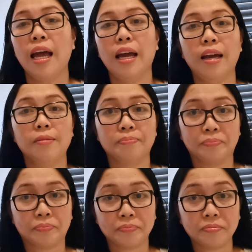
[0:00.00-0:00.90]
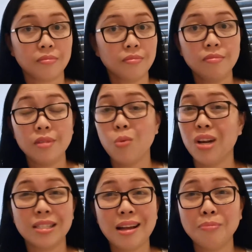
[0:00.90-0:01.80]
And
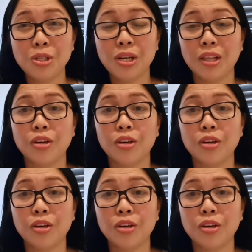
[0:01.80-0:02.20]
well, it's up to you.